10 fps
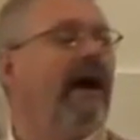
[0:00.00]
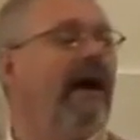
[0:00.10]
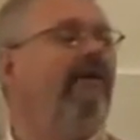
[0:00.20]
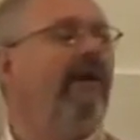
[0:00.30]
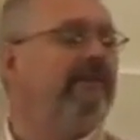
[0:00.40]

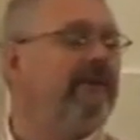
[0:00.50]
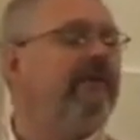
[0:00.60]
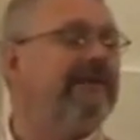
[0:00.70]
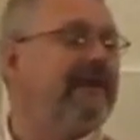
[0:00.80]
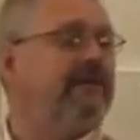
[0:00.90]
how comes
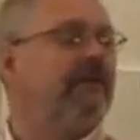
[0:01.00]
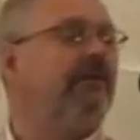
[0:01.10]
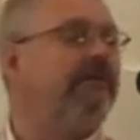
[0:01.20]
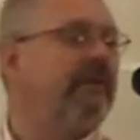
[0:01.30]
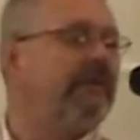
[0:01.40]
you're in such a
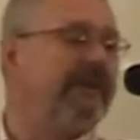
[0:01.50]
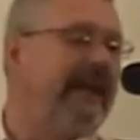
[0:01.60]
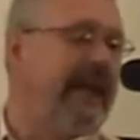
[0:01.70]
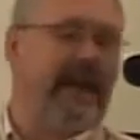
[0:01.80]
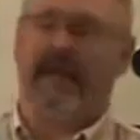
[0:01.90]
good mood
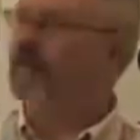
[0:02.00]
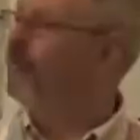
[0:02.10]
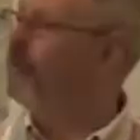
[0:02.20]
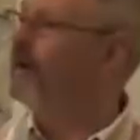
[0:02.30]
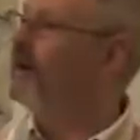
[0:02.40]
today?
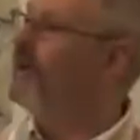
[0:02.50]
Or,